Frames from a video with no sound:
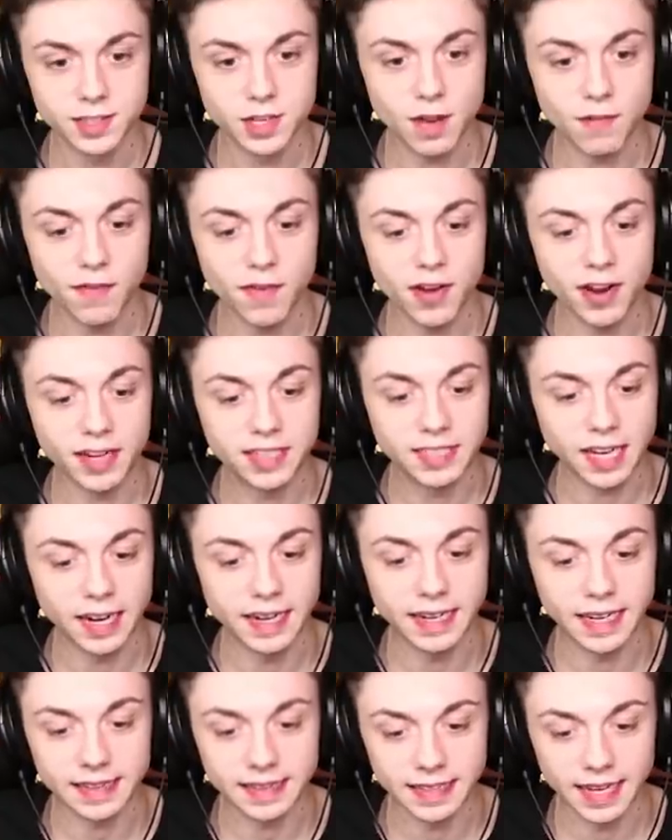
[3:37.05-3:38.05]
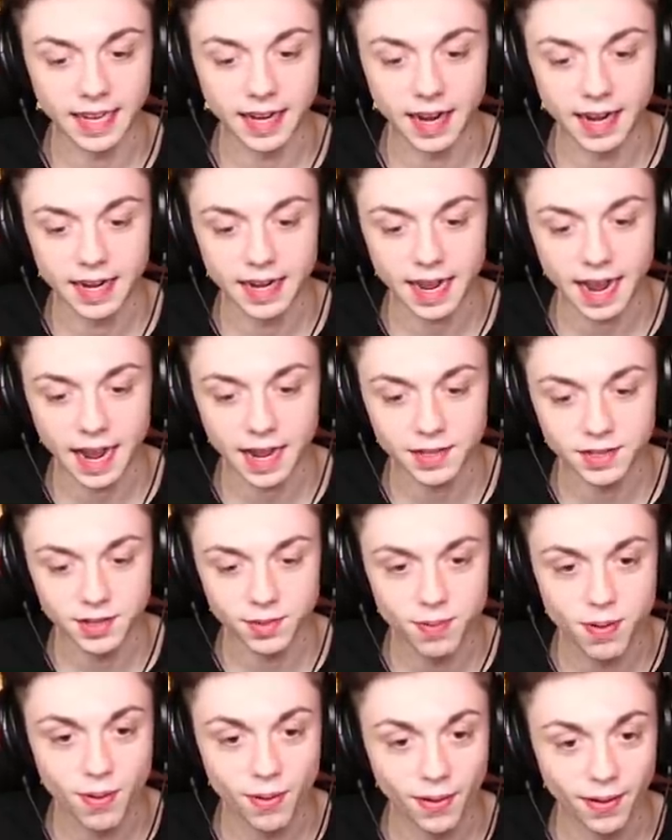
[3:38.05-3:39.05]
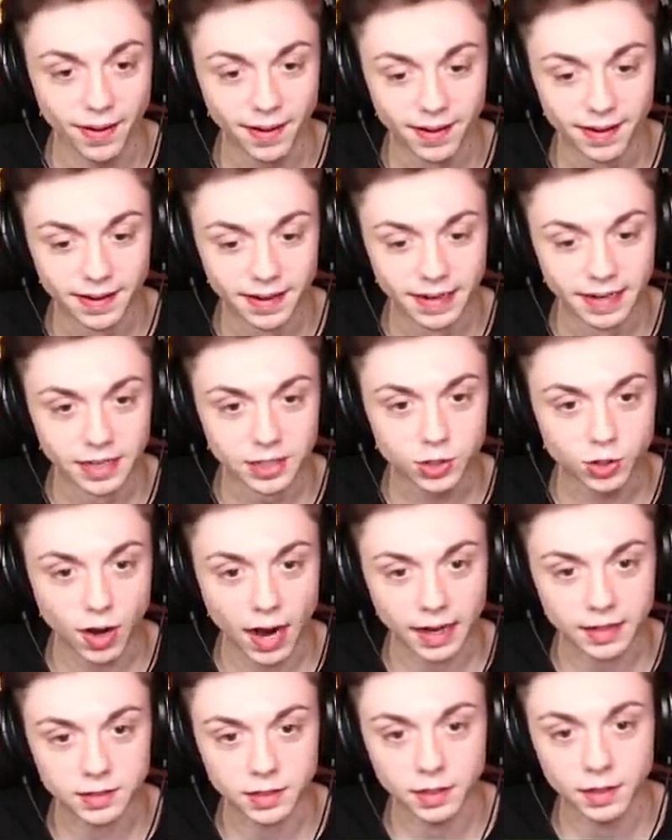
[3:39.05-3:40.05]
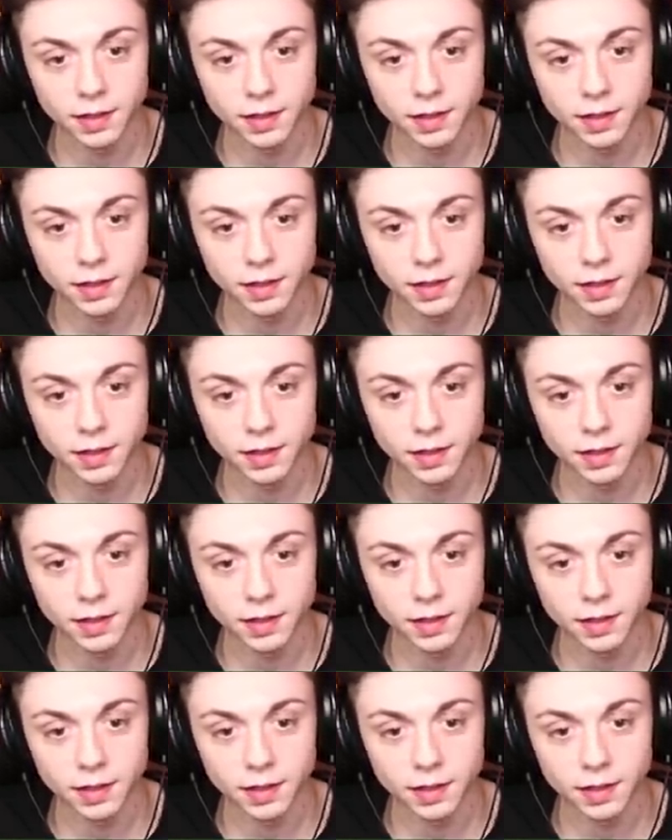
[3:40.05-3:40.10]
It's not very exciting at the end. I need to add some more tracks.